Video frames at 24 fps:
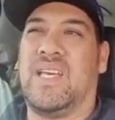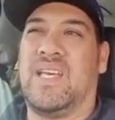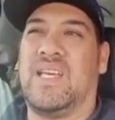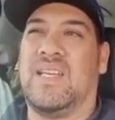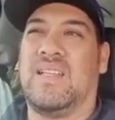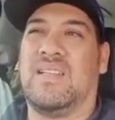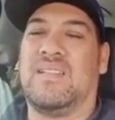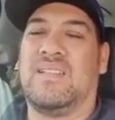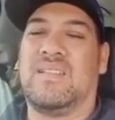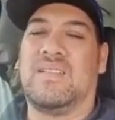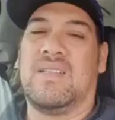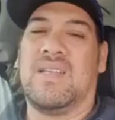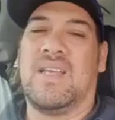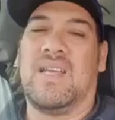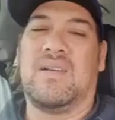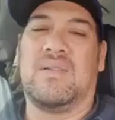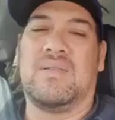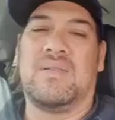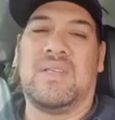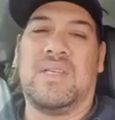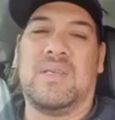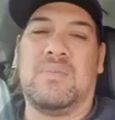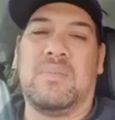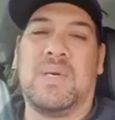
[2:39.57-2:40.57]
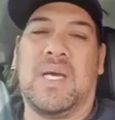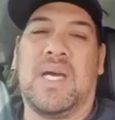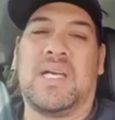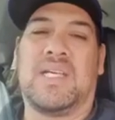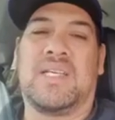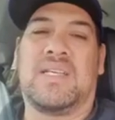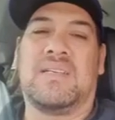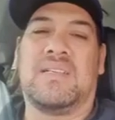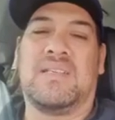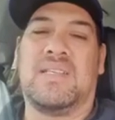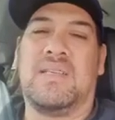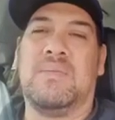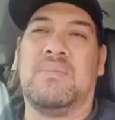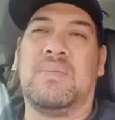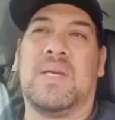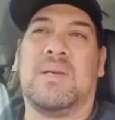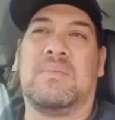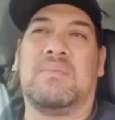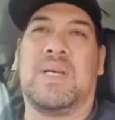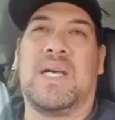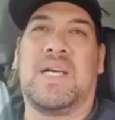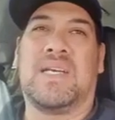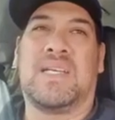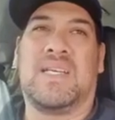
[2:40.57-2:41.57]
and our email
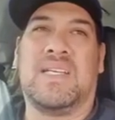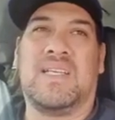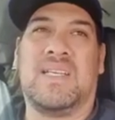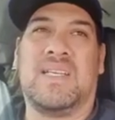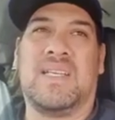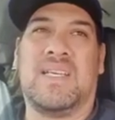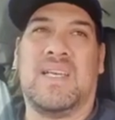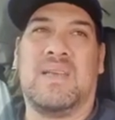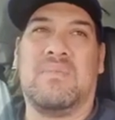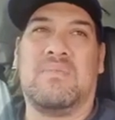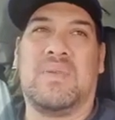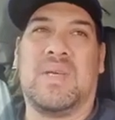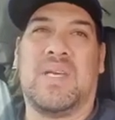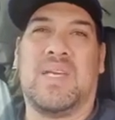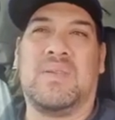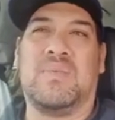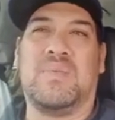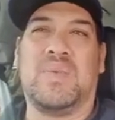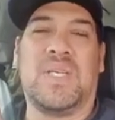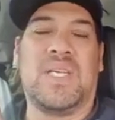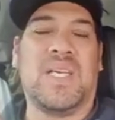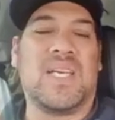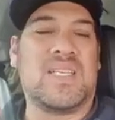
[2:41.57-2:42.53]
email marketing campaign.